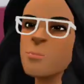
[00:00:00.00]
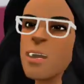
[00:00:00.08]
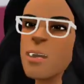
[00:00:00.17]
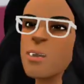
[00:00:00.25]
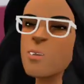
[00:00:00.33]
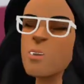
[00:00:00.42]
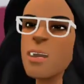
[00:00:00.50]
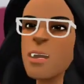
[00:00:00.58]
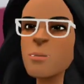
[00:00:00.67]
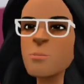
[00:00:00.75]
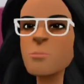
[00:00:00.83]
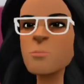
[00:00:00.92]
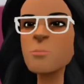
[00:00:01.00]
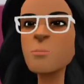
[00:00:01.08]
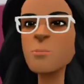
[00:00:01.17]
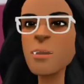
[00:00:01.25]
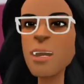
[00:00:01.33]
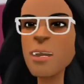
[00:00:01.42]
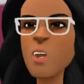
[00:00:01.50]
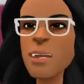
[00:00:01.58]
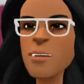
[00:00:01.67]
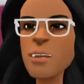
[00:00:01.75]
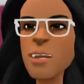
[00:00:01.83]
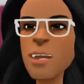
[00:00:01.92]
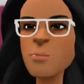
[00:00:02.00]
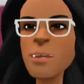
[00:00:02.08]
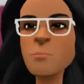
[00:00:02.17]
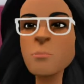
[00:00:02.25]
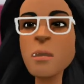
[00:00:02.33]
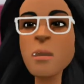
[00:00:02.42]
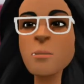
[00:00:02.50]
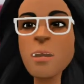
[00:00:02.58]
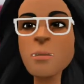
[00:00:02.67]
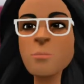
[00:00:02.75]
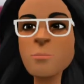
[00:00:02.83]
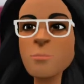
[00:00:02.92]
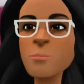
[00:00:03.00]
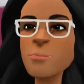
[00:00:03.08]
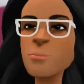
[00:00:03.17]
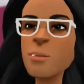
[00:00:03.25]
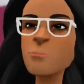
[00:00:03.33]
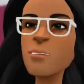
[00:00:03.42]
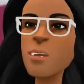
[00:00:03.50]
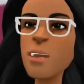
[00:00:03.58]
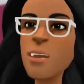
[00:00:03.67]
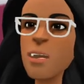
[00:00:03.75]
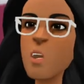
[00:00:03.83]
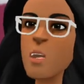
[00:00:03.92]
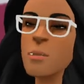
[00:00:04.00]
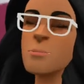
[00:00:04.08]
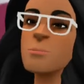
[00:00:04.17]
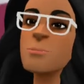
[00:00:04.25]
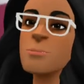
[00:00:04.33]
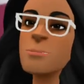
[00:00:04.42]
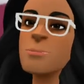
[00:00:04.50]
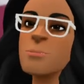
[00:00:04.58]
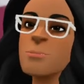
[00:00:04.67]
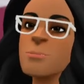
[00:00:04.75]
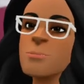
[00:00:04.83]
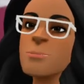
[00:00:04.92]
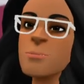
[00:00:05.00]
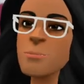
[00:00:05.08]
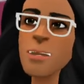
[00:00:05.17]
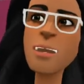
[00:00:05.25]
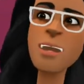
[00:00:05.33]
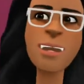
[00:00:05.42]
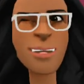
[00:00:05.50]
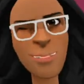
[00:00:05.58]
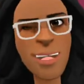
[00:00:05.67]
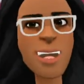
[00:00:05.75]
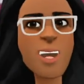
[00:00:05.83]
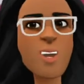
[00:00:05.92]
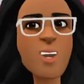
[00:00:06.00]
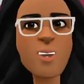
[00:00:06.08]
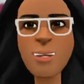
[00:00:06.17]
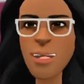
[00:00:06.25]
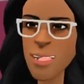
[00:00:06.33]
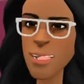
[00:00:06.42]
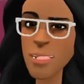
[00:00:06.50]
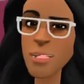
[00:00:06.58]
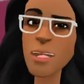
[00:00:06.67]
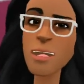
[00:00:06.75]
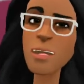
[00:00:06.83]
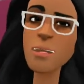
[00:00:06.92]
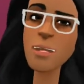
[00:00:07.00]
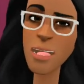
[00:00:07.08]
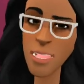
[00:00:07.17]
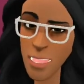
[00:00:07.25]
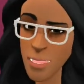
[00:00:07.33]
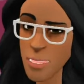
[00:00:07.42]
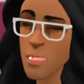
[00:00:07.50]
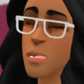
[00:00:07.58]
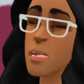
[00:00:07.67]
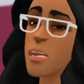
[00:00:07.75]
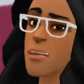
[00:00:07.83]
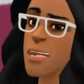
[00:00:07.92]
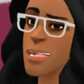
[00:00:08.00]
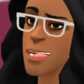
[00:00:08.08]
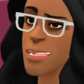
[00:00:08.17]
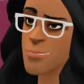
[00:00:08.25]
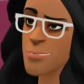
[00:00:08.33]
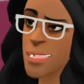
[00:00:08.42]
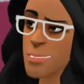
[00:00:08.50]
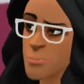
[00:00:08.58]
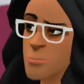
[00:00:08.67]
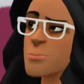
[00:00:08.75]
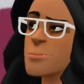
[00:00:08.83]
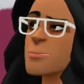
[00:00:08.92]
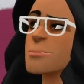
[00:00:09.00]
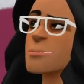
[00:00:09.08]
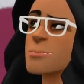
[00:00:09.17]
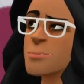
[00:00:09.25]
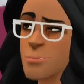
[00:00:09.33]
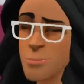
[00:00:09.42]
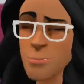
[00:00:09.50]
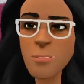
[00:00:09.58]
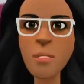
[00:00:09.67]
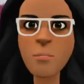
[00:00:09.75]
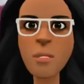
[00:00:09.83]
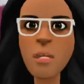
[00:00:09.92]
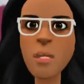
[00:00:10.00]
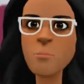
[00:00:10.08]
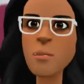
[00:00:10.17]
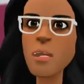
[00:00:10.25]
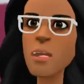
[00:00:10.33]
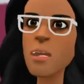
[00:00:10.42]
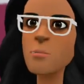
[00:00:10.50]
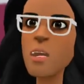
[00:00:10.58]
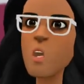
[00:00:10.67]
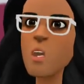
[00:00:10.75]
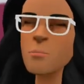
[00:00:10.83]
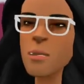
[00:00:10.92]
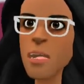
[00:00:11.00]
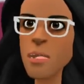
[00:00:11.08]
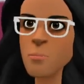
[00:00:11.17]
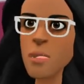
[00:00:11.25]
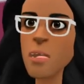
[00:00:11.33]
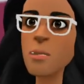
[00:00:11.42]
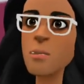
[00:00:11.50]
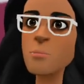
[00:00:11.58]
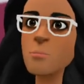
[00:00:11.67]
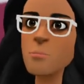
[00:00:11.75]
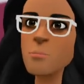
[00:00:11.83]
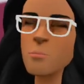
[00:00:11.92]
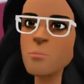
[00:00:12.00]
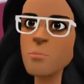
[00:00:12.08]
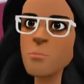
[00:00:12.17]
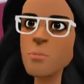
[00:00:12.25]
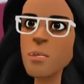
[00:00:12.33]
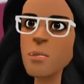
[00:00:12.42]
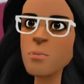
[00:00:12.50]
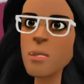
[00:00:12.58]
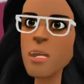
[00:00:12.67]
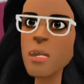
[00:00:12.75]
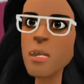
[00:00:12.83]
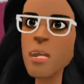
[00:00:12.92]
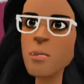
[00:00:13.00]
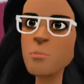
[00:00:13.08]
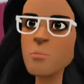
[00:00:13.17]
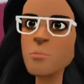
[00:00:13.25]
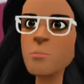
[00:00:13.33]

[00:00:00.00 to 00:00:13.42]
It's okay. Since you have came and meet me, I'm forgiving you. Instead proud to see an enthusiast standing in front of me. Let me explain about the principles. Come and sit here.